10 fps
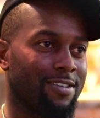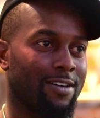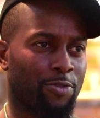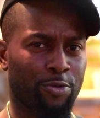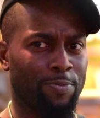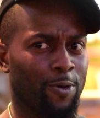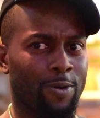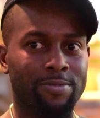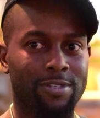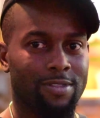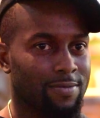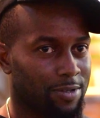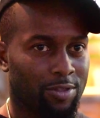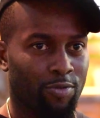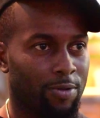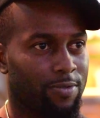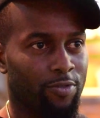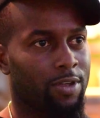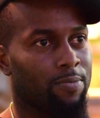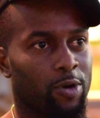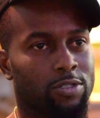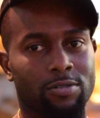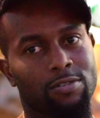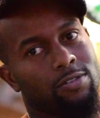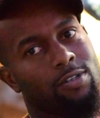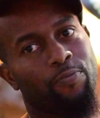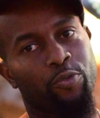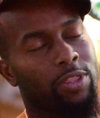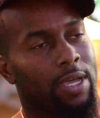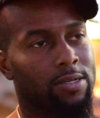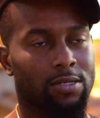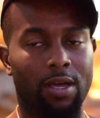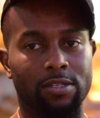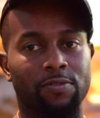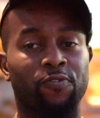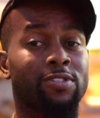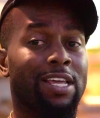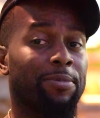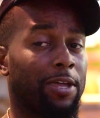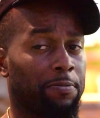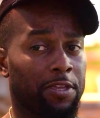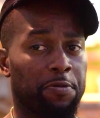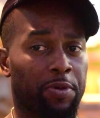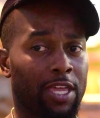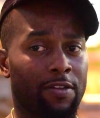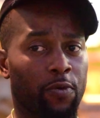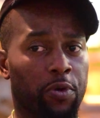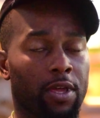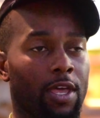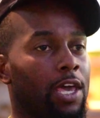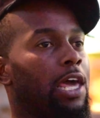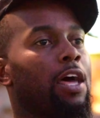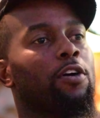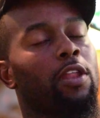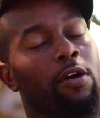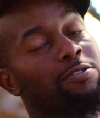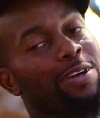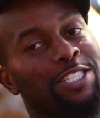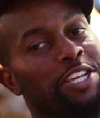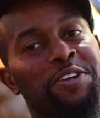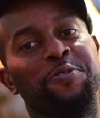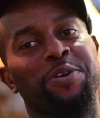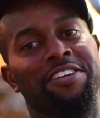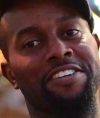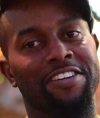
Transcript: 3 poems. That was three commercials. $3,000. The first time getting paid for it. And I thought that was my ticket away.